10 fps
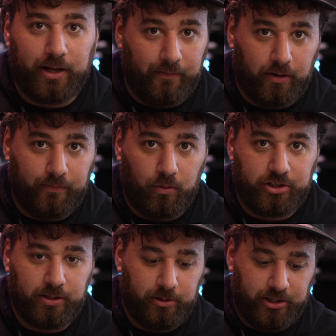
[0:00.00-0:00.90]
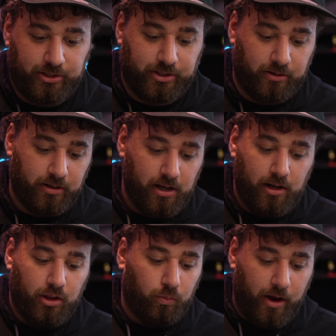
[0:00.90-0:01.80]
we got very fortunate with this so
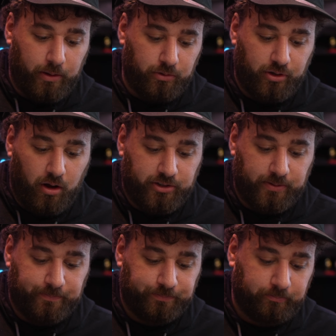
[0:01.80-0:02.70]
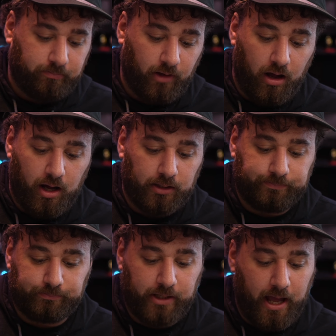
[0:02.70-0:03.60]
the weather was awesome uh,
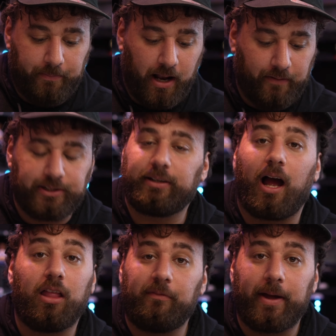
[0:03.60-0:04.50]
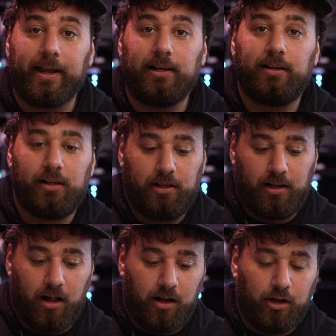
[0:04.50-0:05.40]
but yeah i mean obviously i love my edit
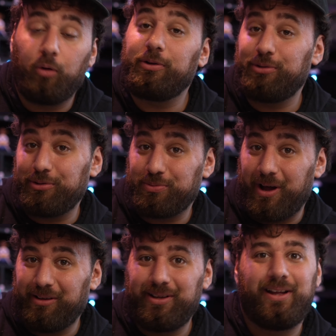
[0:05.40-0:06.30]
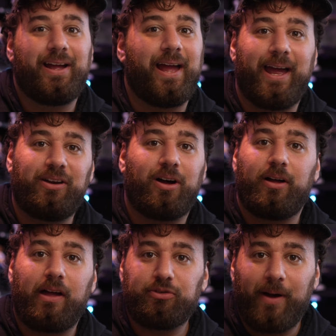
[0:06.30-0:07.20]
uh hope you do as well and uh,
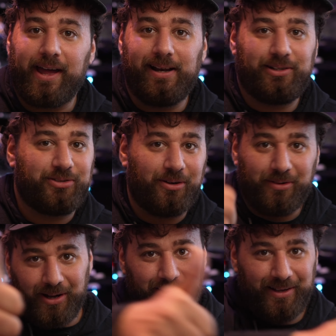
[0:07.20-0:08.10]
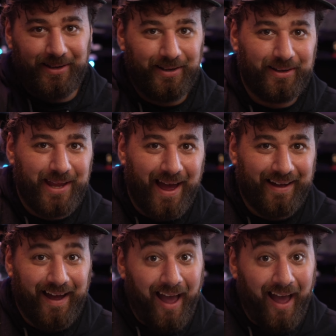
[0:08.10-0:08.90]
that was my edit so uh, yeah